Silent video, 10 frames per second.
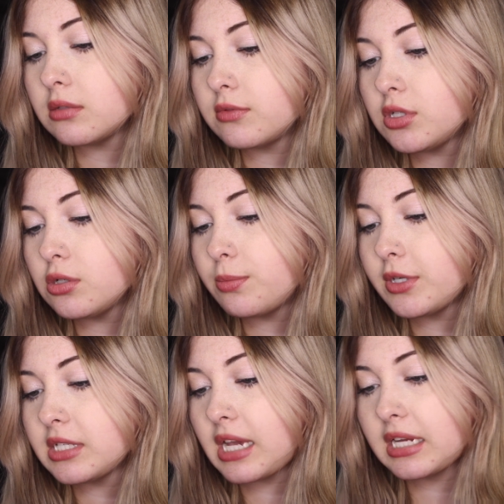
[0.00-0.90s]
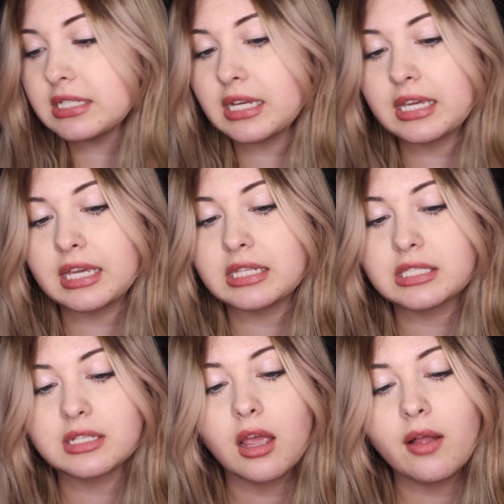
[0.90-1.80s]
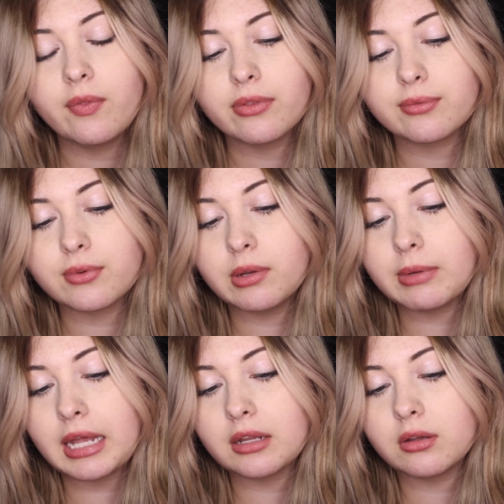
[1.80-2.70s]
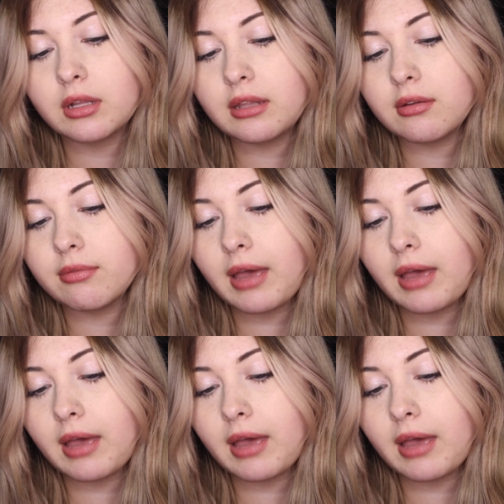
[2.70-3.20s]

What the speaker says: to protect against free radical and